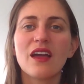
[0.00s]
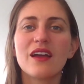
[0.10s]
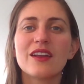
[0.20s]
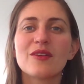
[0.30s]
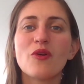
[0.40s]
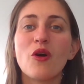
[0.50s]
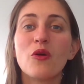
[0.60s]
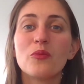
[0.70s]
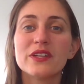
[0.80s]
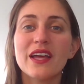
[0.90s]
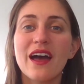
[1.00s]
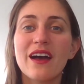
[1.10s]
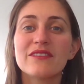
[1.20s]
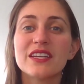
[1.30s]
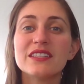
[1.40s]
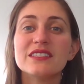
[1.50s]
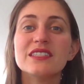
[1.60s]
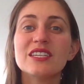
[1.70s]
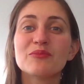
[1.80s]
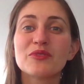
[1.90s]
And I'm open to having
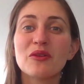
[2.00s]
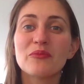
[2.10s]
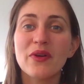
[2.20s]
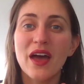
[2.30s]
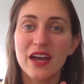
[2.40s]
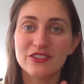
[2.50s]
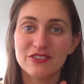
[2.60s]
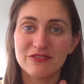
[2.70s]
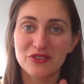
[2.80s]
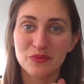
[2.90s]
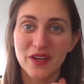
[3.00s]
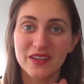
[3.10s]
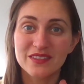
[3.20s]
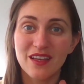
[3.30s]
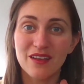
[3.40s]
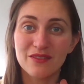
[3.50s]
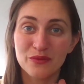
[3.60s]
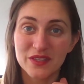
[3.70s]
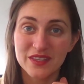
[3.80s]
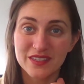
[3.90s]
deep compassion for myself
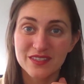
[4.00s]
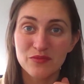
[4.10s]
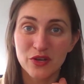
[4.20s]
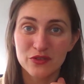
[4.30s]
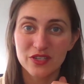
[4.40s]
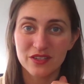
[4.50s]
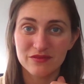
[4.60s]
with this emotion.